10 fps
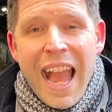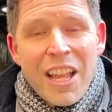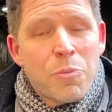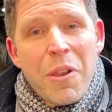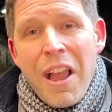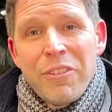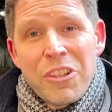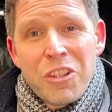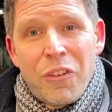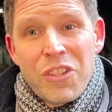As we were having
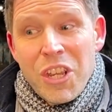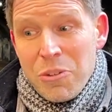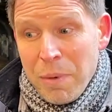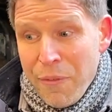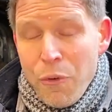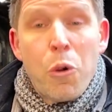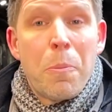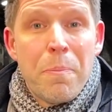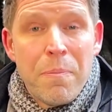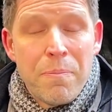this conversation, my phone